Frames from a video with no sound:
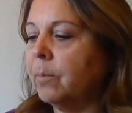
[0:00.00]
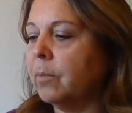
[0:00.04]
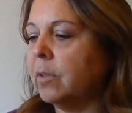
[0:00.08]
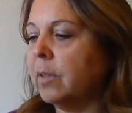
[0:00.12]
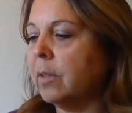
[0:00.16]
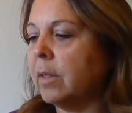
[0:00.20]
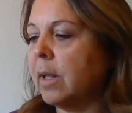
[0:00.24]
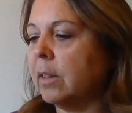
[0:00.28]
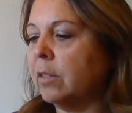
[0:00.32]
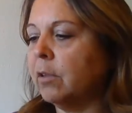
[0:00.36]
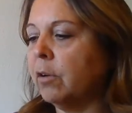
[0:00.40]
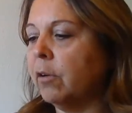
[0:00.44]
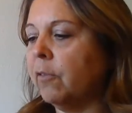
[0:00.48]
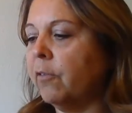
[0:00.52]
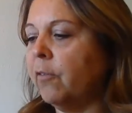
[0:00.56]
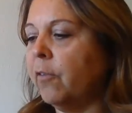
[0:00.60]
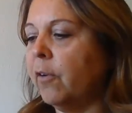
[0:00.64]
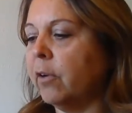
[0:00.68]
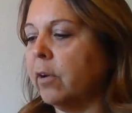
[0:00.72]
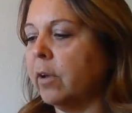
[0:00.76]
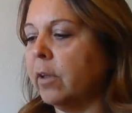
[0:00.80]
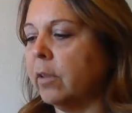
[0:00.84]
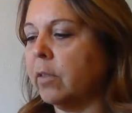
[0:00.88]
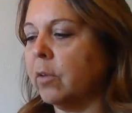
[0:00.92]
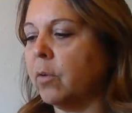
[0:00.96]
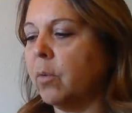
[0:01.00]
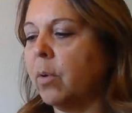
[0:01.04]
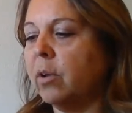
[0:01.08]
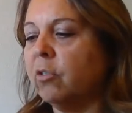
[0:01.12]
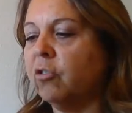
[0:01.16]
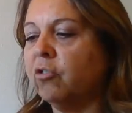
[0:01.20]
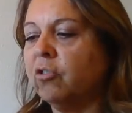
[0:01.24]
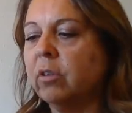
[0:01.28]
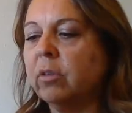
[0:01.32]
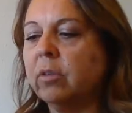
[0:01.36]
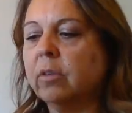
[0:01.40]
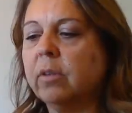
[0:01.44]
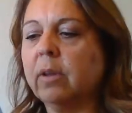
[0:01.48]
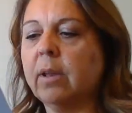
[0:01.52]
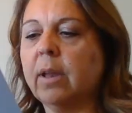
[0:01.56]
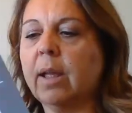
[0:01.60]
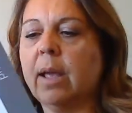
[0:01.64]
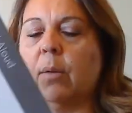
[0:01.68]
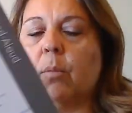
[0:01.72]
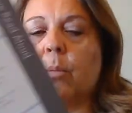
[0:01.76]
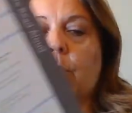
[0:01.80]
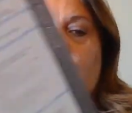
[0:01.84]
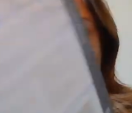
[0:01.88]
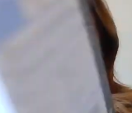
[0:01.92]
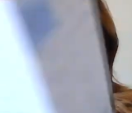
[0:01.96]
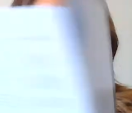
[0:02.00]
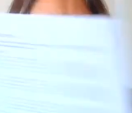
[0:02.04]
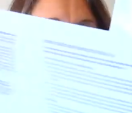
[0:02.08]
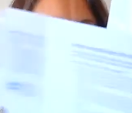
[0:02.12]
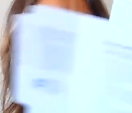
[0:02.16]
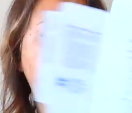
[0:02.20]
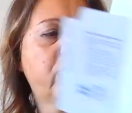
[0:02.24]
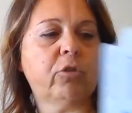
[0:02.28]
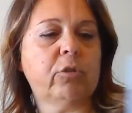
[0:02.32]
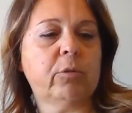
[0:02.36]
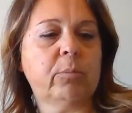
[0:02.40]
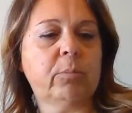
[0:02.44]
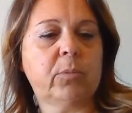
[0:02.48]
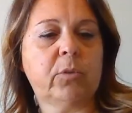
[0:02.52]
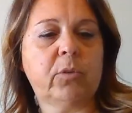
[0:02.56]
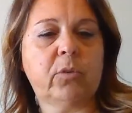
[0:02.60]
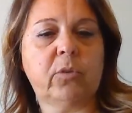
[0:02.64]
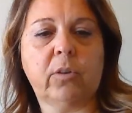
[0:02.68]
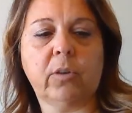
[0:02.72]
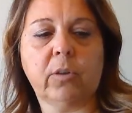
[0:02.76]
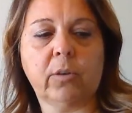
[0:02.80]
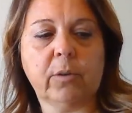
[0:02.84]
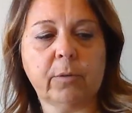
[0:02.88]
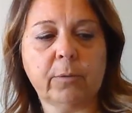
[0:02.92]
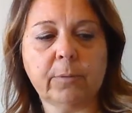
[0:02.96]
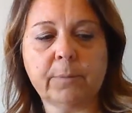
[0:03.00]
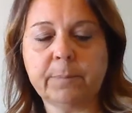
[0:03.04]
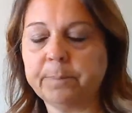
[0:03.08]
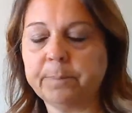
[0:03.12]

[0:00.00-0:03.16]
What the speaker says: So that's our focus question today. What do germs do?